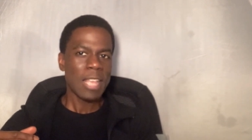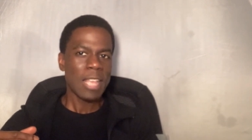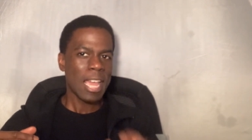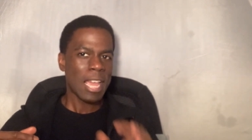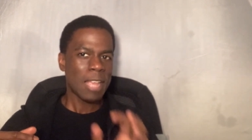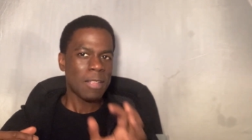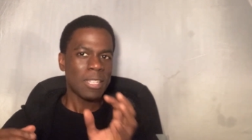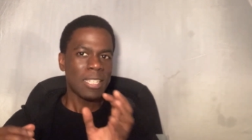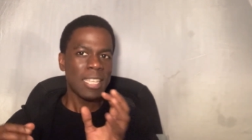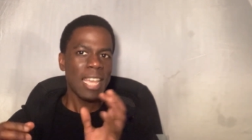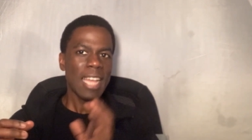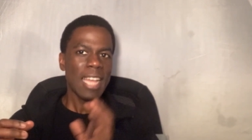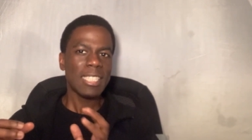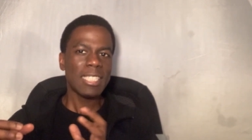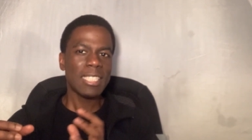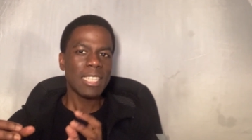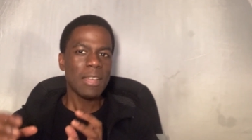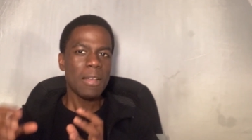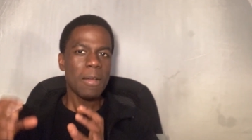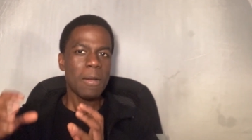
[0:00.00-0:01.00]
a
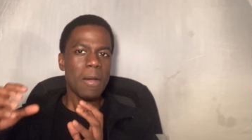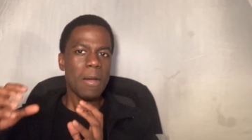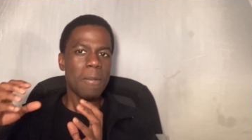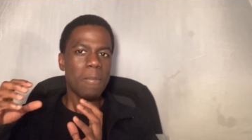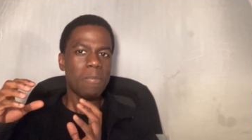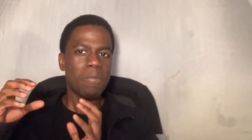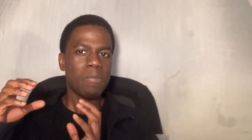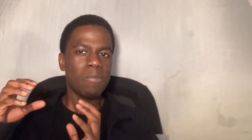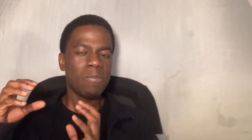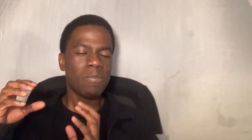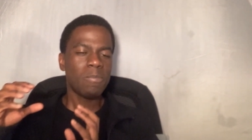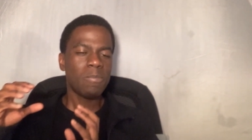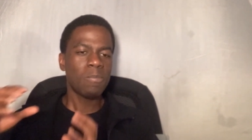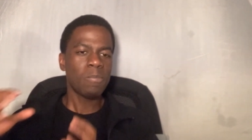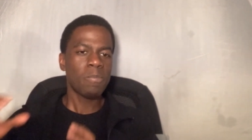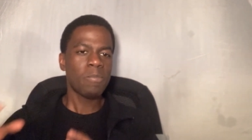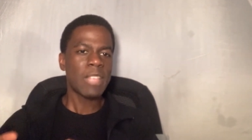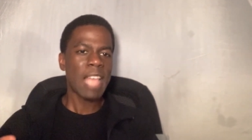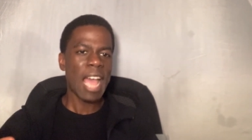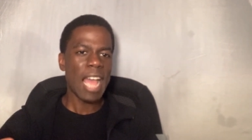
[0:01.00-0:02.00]
test
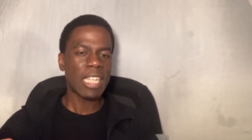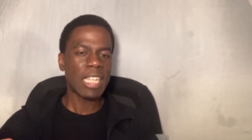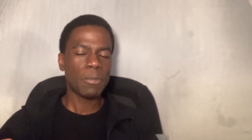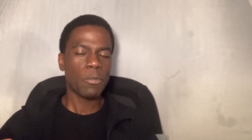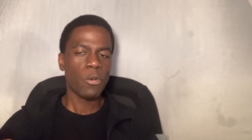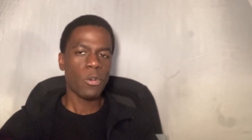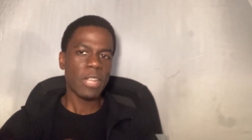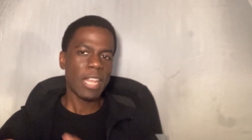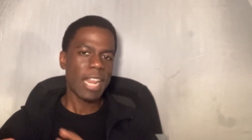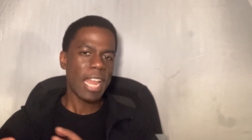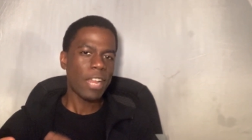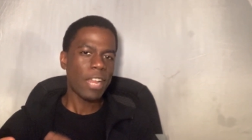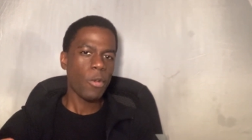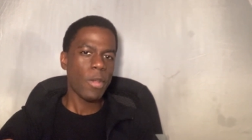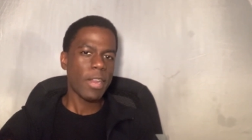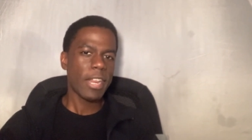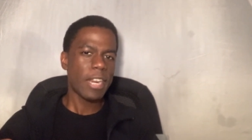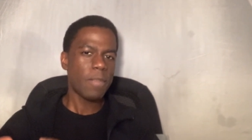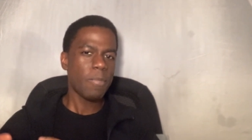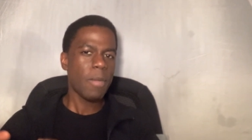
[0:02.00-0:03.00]
dashboard that I
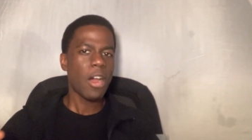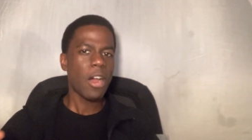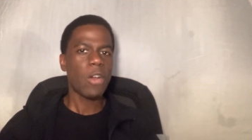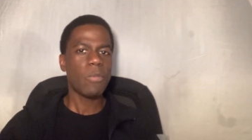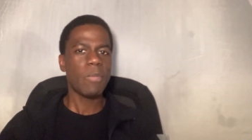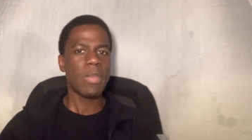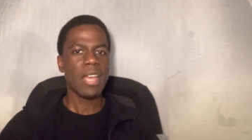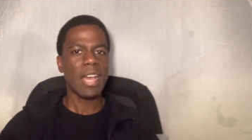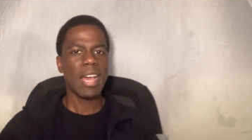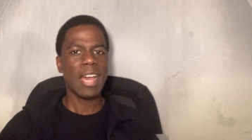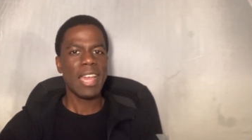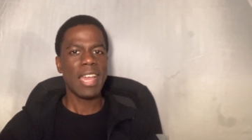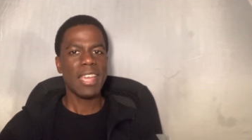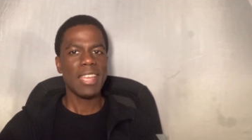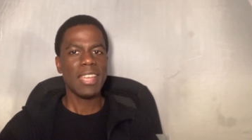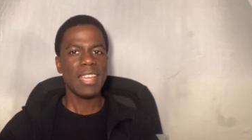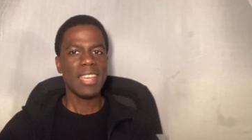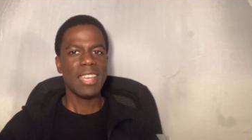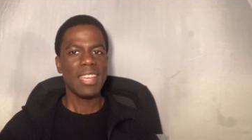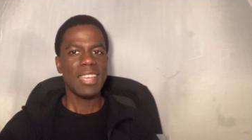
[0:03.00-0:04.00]
created in Power BI
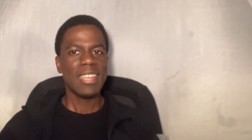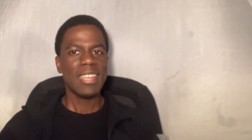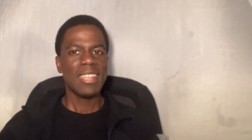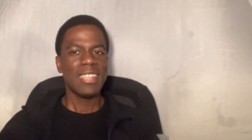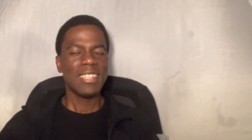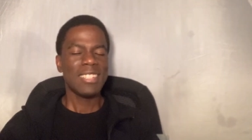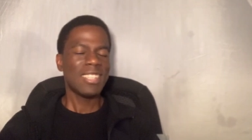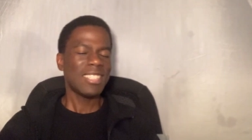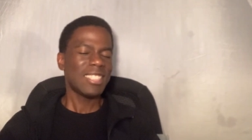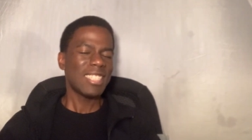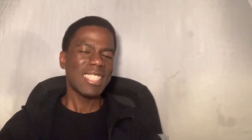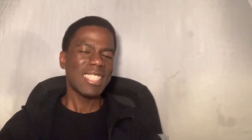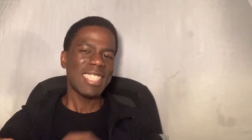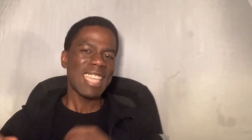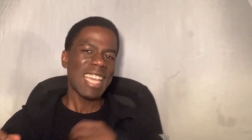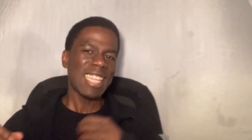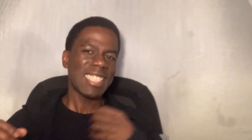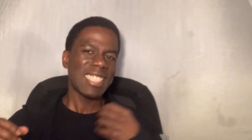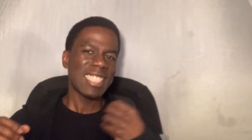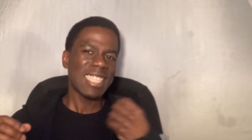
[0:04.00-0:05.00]
just to
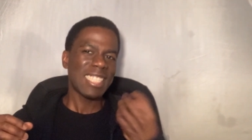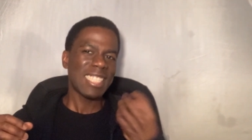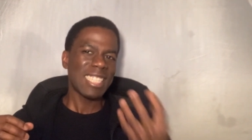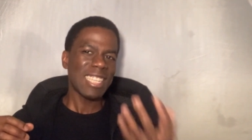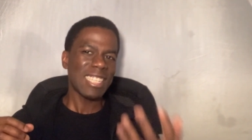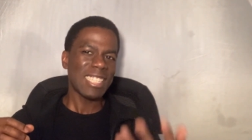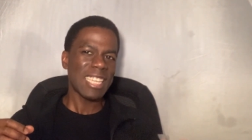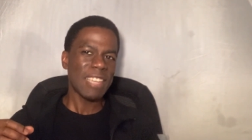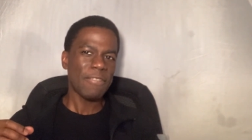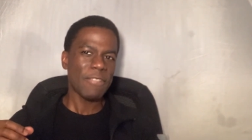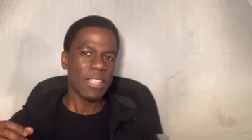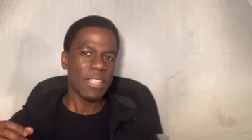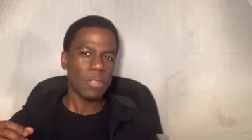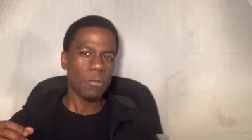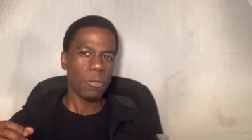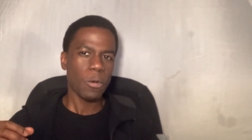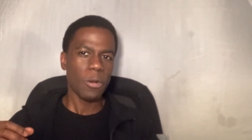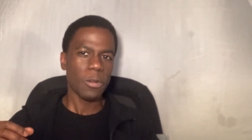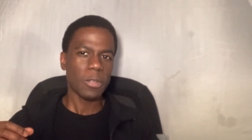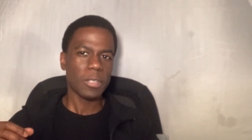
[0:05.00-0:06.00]
test this to see if this
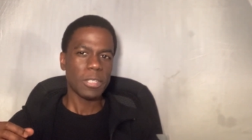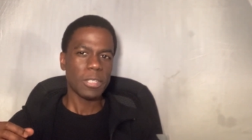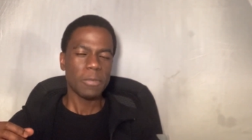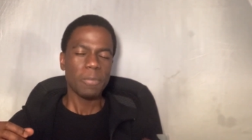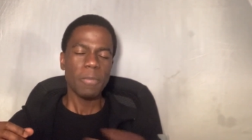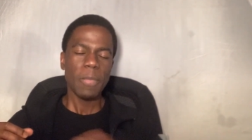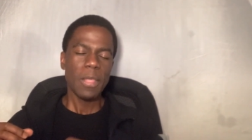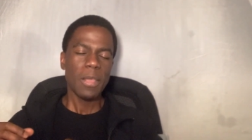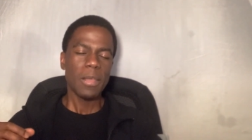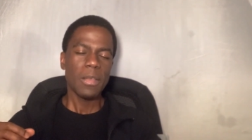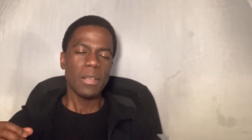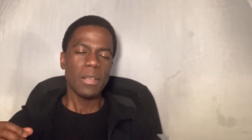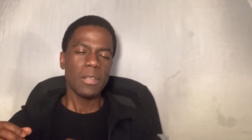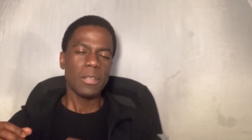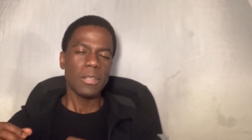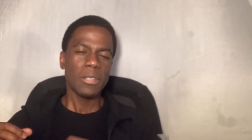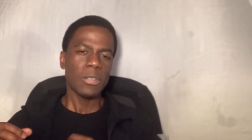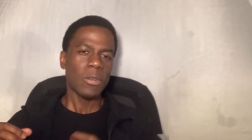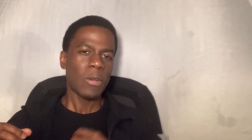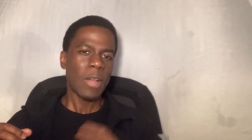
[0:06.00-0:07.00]
works.
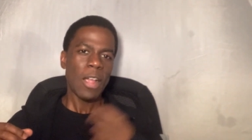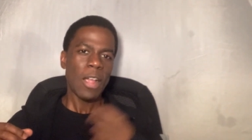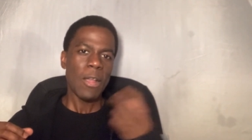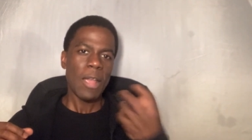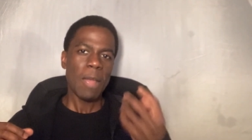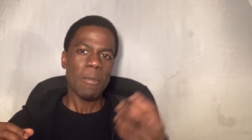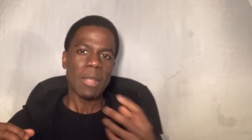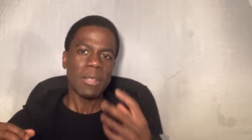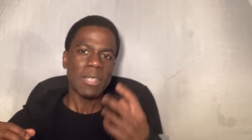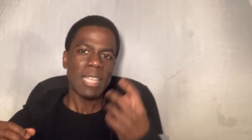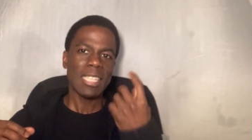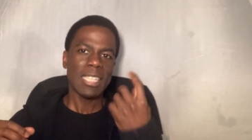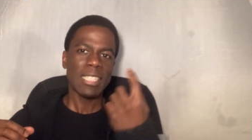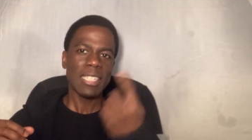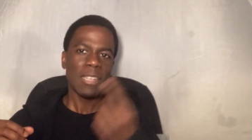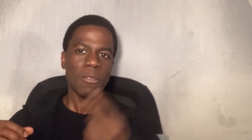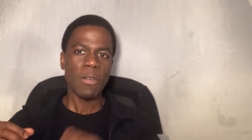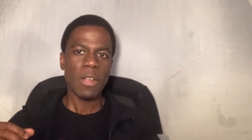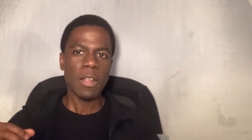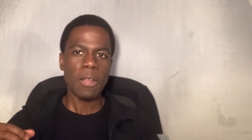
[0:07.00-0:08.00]
So I am
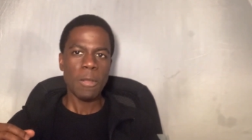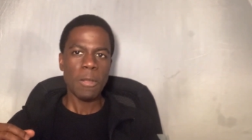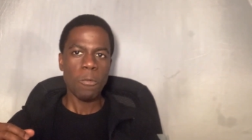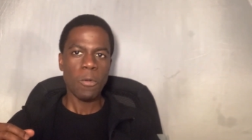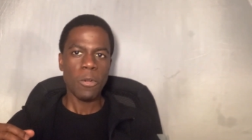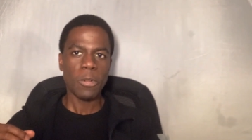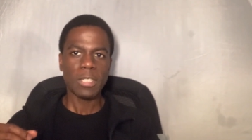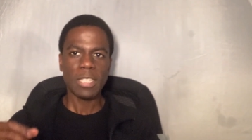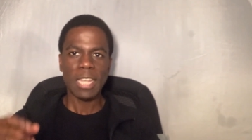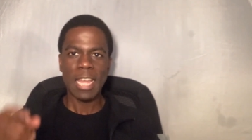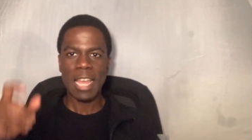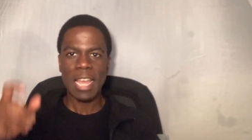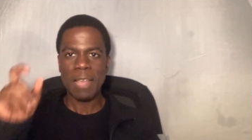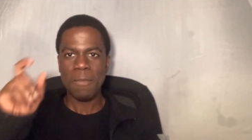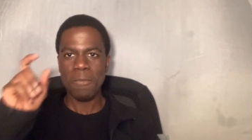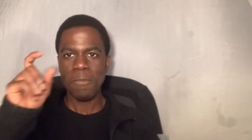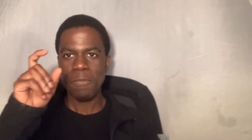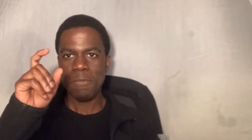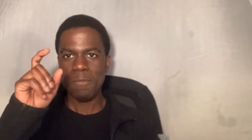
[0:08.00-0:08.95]
testing where it works. I